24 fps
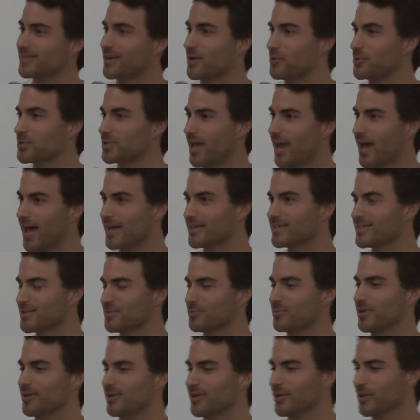that I was asked to
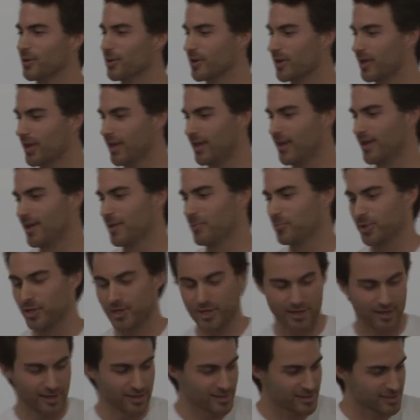be here,
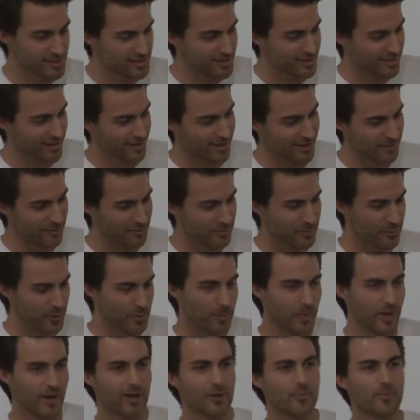because what
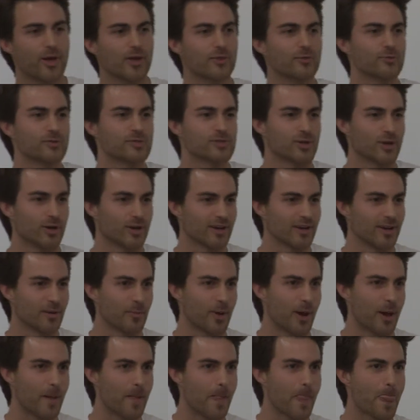Mary Beth was talking
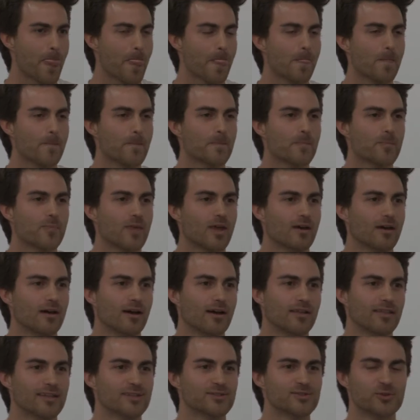about,
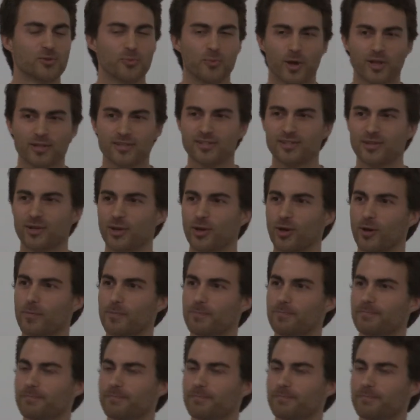that 2 months ago,